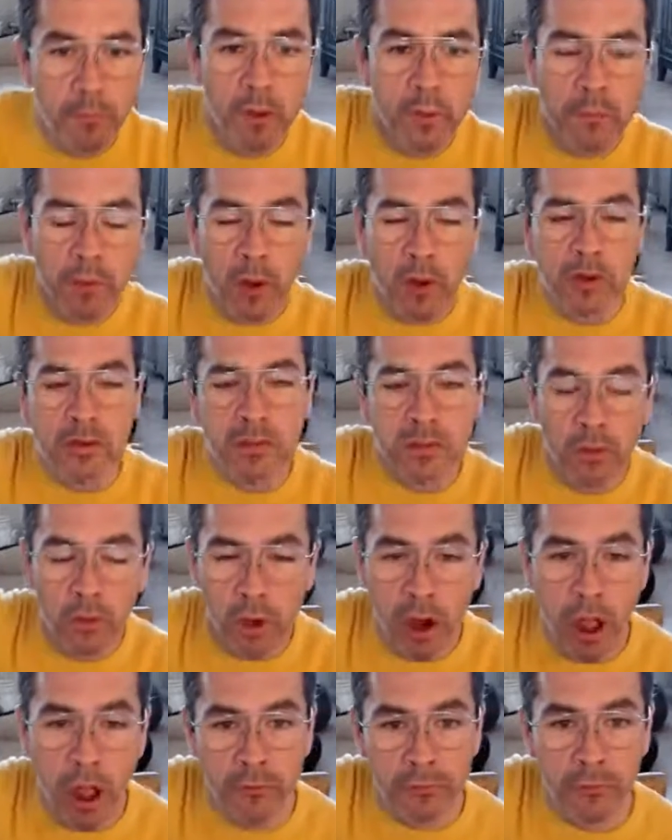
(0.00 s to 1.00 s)
proposed
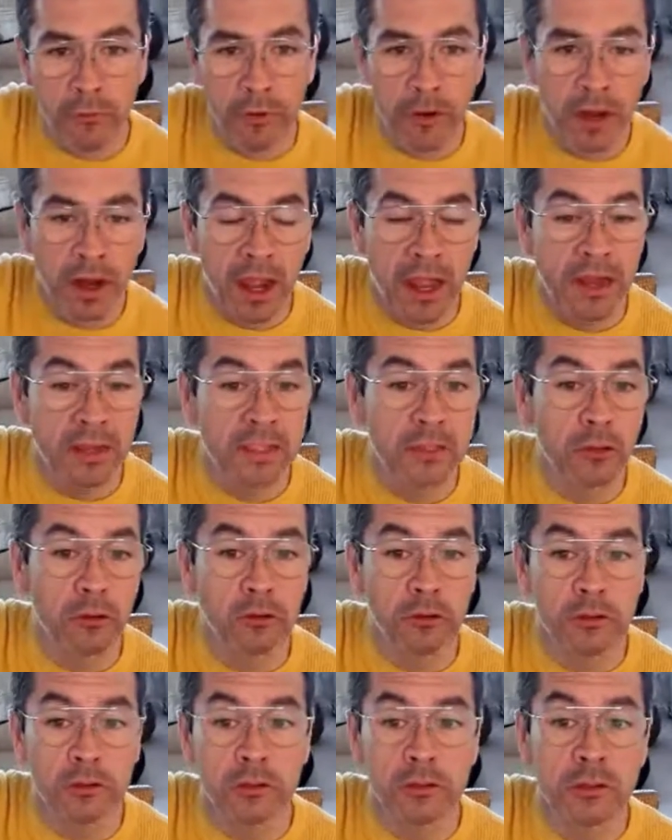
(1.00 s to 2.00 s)
or offer any
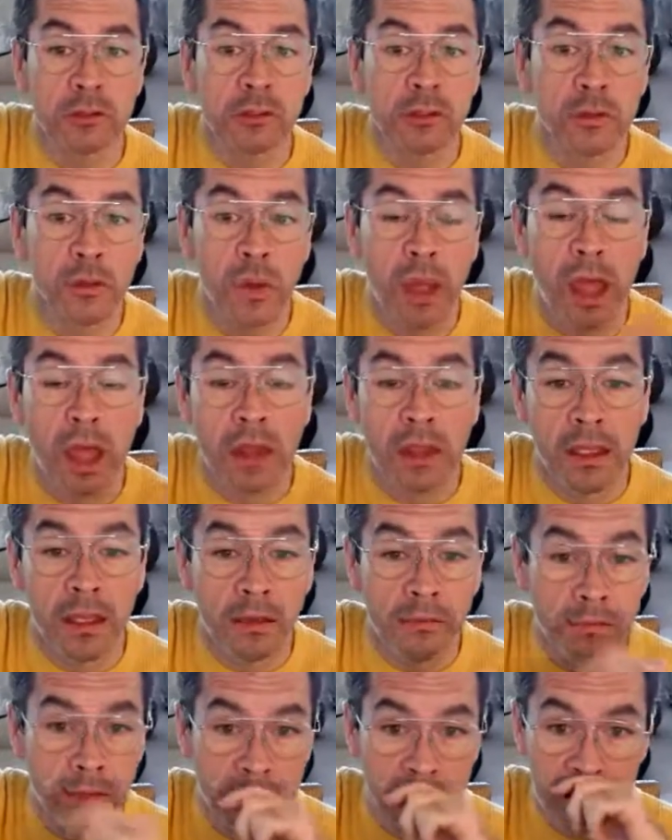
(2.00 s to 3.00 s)
solutions to
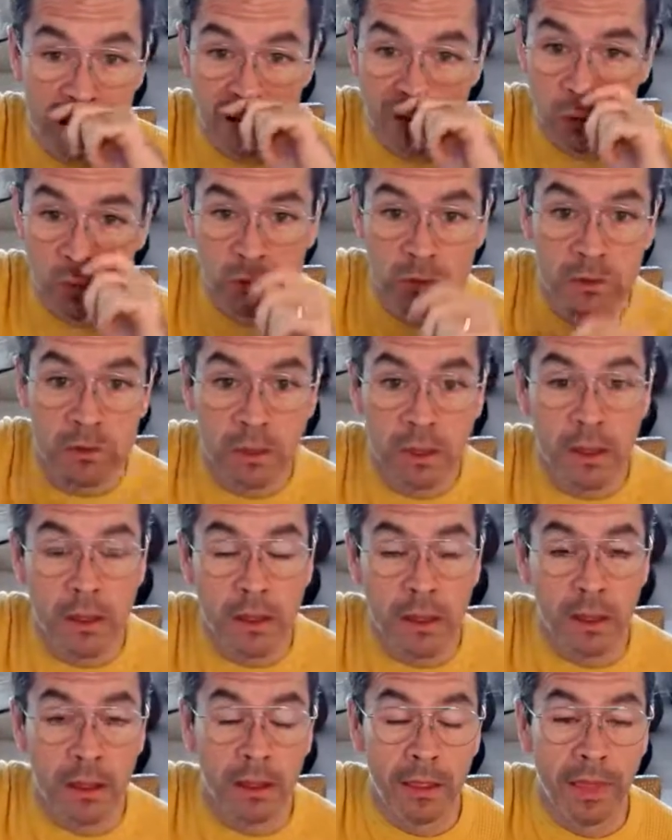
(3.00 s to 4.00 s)
any of the issues
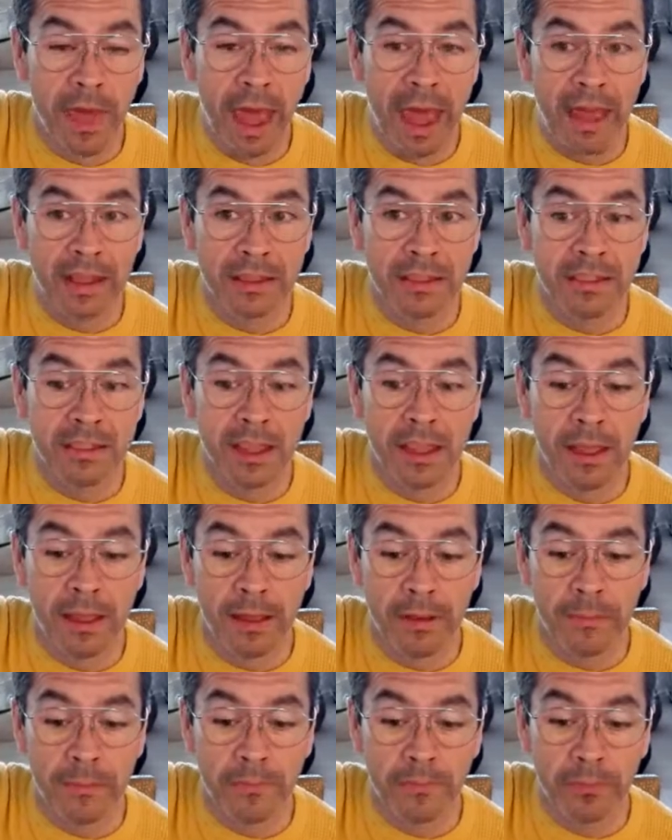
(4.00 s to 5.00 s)
that
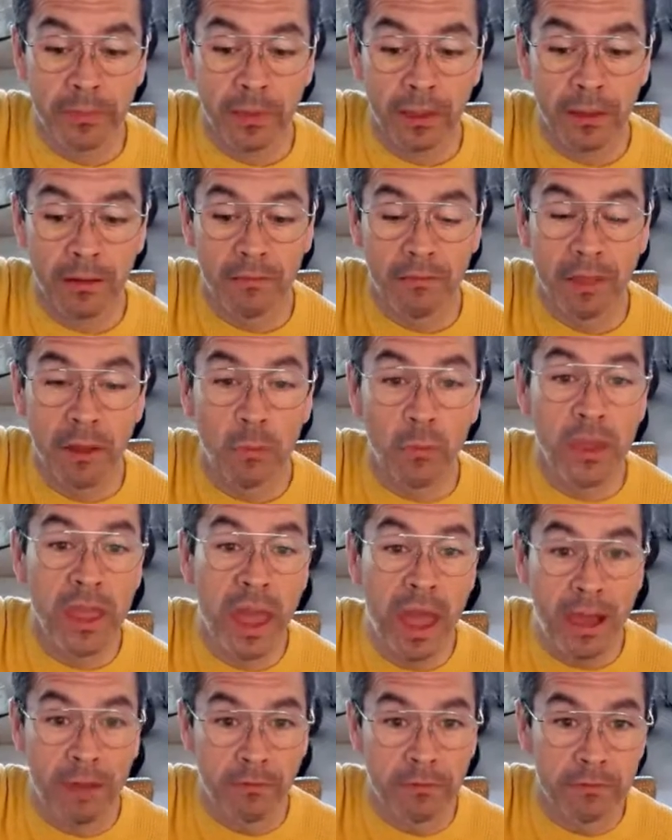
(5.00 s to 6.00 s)

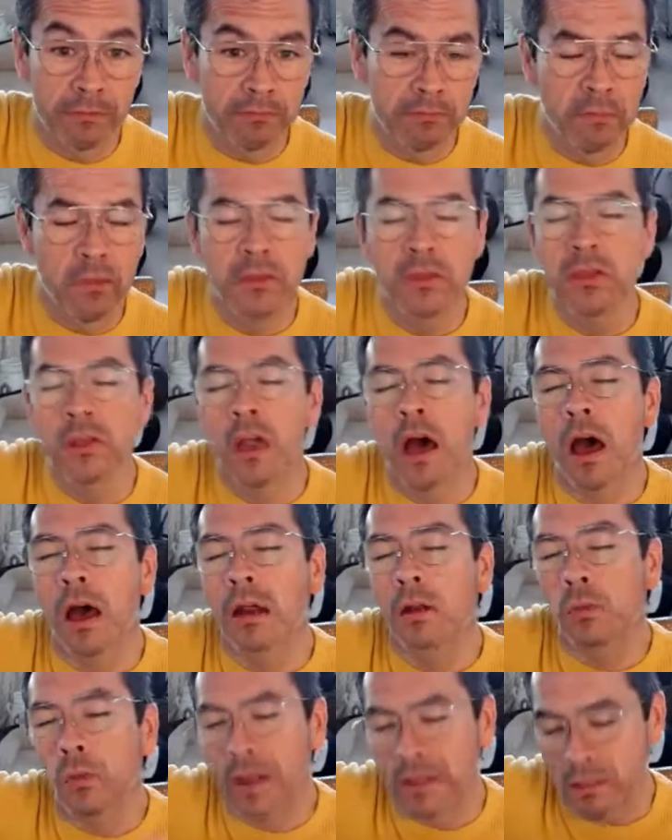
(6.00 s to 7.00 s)
we have.
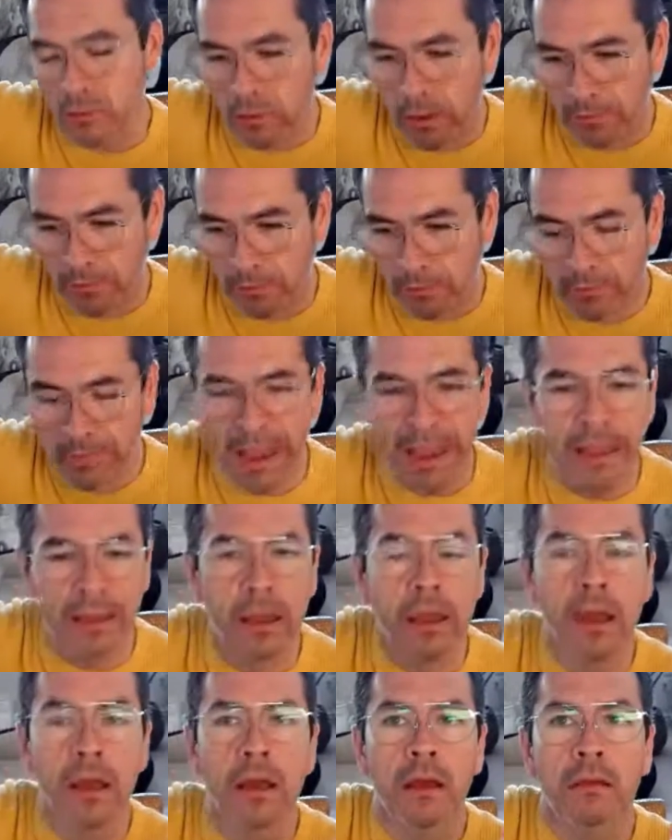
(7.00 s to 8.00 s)
None whatsoever.
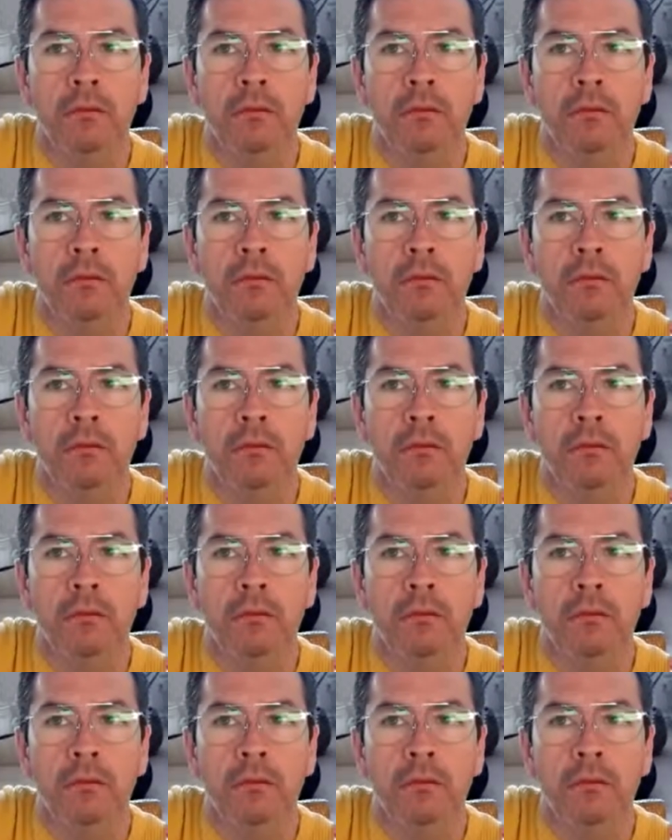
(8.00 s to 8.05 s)
Like,